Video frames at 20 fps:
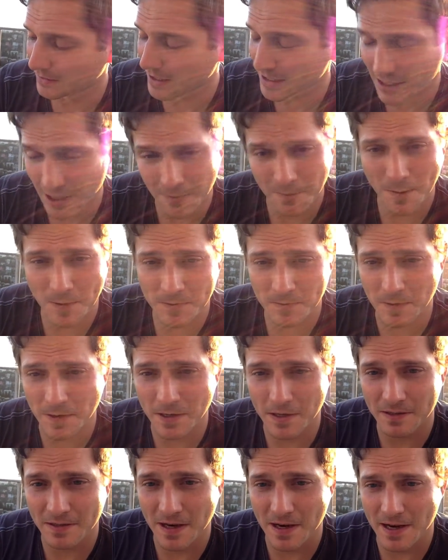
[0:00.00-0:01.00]
Guess how much
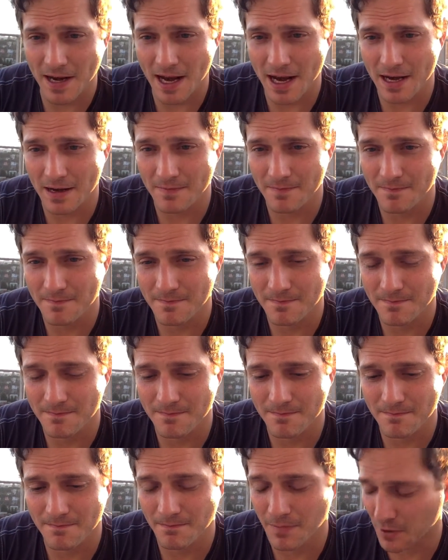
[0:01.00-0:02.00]
running a 10K
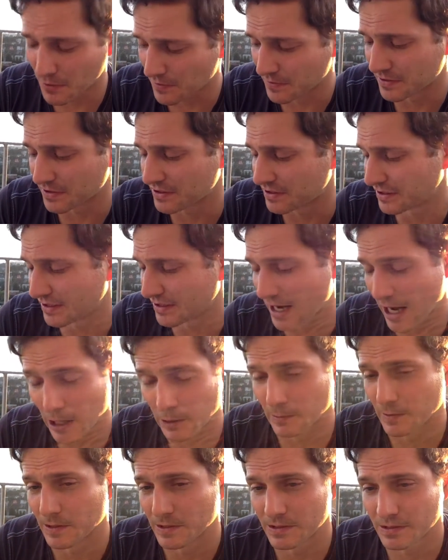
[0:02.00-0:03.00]
burns in
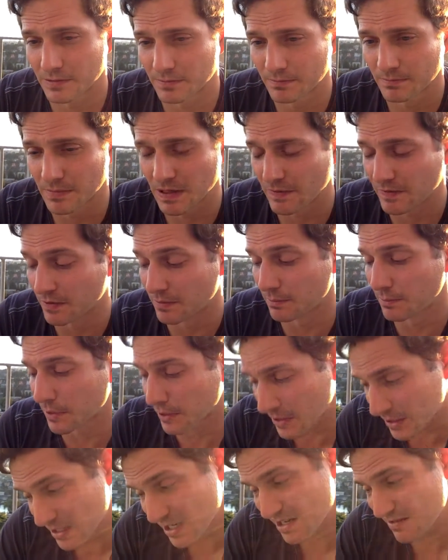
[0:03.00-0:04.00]
calories? If you're
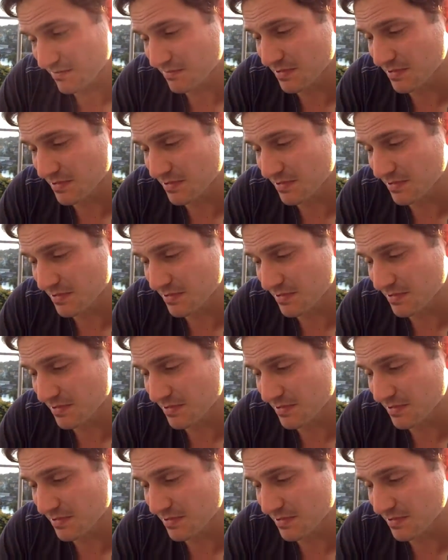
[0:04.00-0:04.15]
booking it,